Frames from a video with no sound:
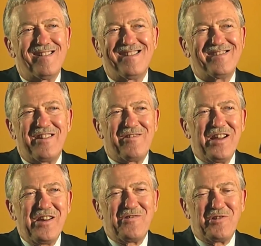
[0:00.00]
Uh, they were,
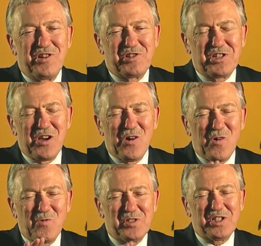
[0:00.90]
they're just
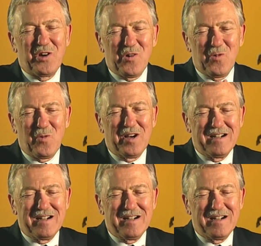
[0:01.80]
so, so